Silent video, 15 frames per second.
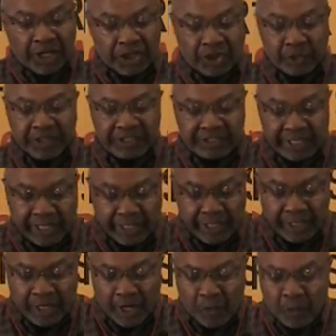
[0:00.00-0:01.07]
to a
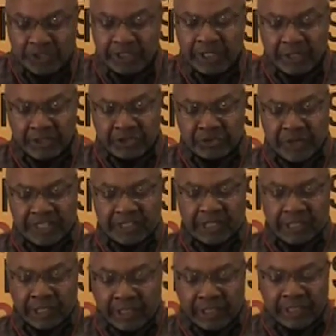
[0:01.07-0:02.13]
city which illustrates
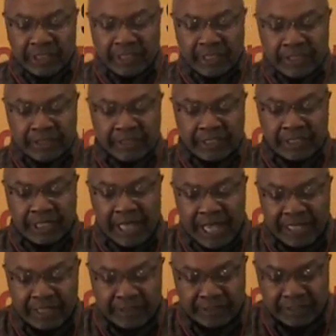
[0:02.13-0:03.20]
clearly the
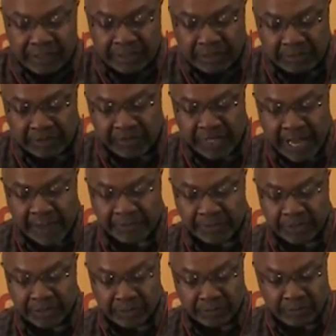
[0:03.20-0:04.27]
declining system of
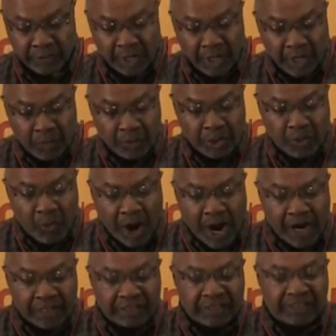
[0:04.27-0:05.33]
capitalism
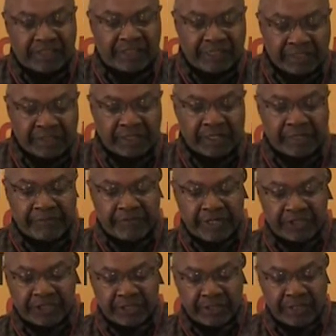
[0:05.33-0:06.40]
requires consistent
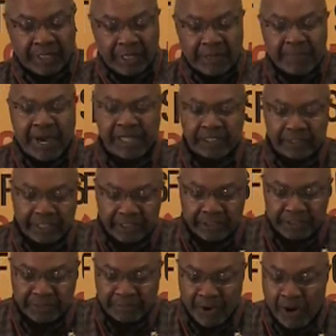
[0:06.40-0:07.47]
intervention by the
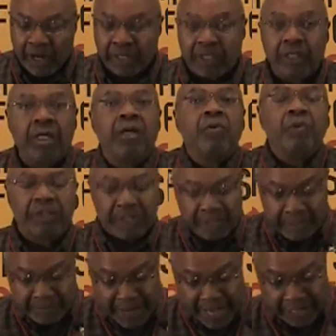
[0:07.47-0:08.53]
Leninist Party
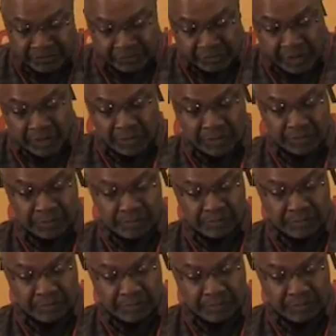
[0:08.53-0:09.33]
within the mass struggle.